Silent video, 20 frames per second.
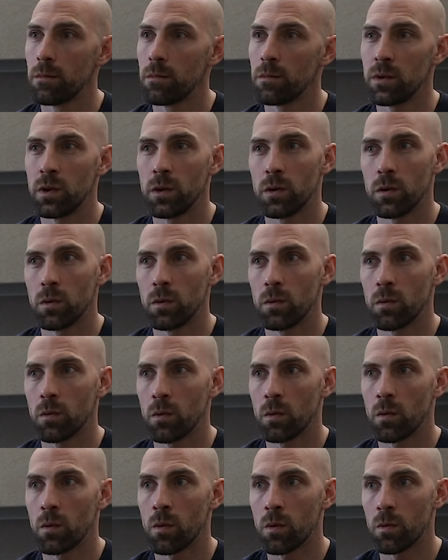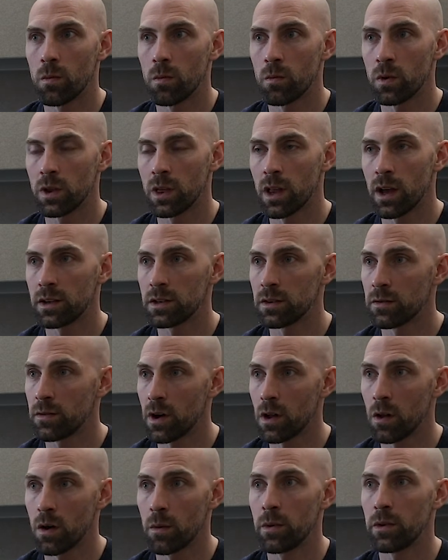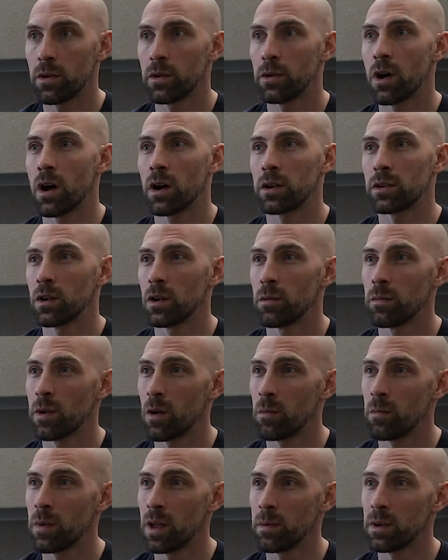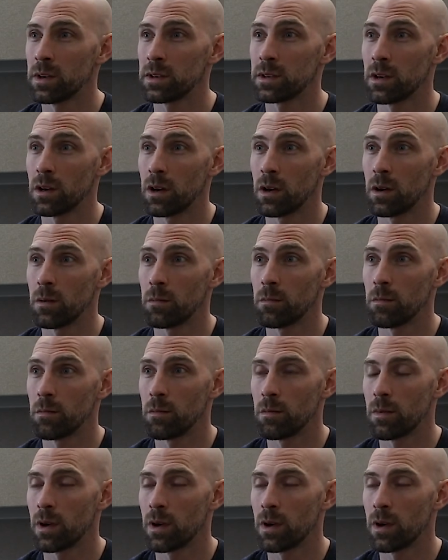You would like to follow up with your doctor about maybe some